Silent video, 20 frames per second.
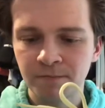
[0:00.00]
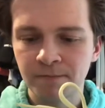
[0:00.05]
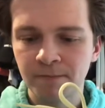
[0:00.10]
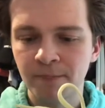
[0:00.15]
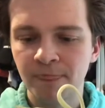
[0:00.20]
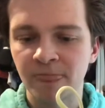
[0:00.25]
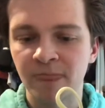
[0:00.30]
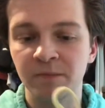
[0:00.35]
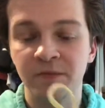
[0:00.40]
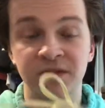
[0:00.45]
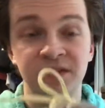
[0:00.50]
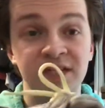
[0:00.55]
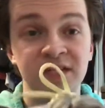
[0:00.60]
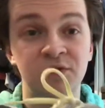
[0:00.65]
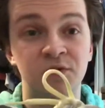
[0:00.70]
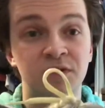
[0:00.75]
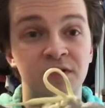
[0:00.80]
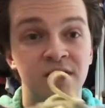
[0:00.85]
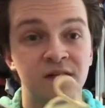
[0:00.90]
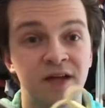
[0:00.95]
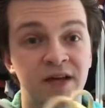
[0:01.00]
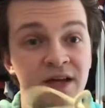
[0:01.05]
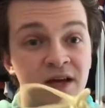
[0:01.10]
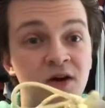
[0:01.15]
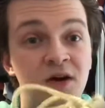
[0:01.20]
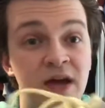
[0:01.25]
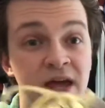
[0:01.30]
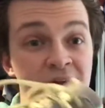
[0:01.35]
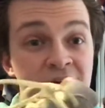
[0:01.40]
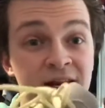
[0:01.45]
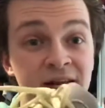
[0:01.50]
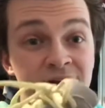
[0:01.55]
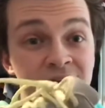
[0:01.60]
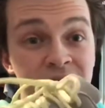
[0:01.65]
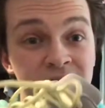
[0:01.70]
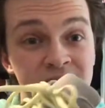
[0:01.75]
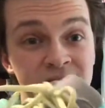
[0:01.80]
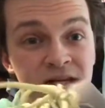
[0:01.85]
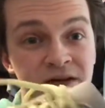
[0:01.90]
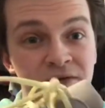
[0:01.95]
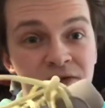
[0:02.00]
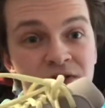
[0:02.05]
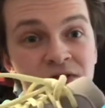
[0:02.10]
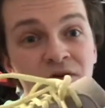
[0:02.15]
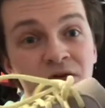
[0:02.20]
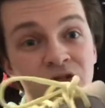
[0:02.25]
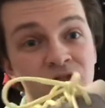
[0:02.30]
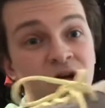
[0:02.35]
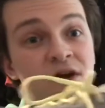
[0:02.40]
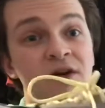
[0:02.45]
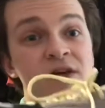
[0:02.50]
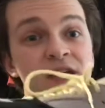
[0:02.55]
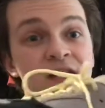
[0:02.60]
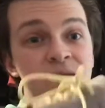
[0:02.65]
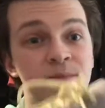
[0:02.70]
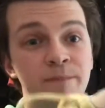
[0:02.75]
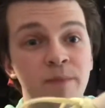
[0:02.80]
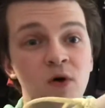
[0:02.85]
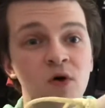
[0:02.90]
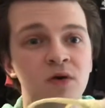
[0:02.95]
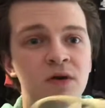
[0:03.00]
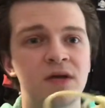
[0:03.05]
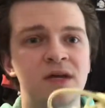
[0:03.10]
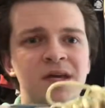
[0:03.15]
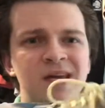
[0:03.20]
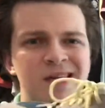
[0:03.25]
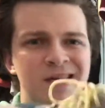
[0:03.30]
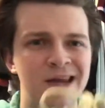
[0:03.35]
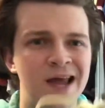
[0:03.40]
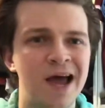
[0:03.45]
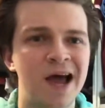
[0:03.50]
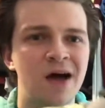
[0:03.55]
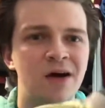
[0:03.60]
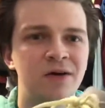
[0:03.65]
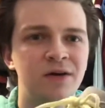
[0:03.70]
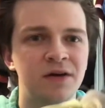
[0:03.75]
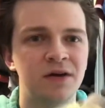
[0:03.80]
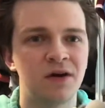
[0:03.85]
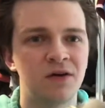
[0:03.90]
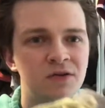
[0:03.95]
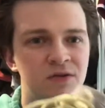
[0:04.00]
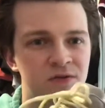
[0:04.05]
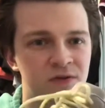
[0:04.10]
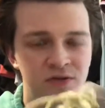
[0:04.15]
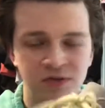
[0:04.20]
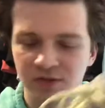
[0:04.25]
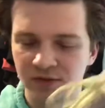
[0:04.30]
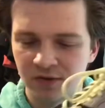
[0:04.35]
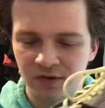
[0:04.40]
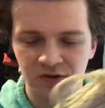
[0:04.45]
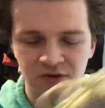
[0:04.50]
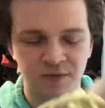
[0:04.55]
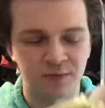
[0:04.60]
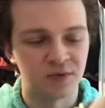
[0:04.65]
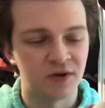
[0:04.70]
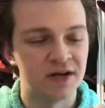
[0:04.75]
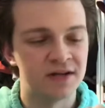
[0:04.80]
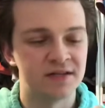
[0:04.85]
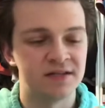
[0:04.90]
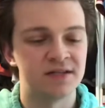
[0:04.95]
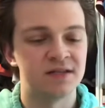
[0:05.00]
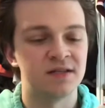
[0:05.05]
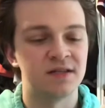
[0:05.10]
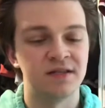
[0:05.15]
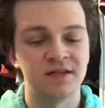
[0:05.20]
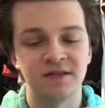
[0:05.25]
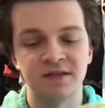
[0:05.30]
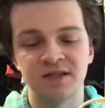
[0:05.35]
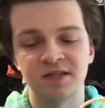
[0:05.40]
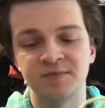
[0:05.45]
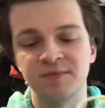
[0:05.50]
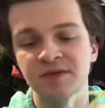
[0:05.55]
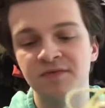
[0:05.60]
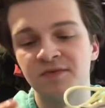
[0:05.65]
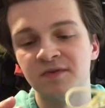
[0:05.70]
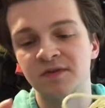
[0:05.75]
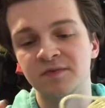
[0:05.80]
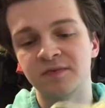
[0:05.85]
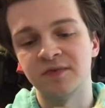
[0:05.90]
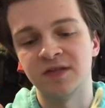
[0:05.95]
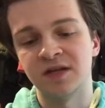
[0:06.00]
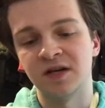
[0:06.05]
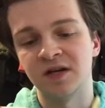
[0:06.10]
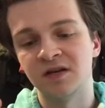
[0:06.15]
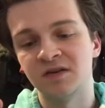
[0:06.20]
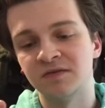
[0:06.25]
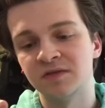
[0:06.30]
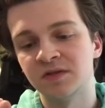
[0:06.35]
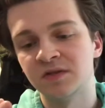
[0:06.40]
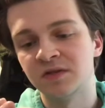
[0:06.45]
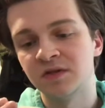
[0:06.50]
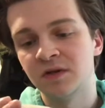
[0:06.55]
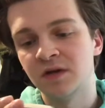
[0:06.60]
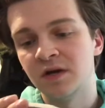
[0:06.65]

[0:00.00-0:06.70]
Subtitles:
But these were like hated because they were so chunky and bulky, and now, you know, just look at the prices and speak for themselves.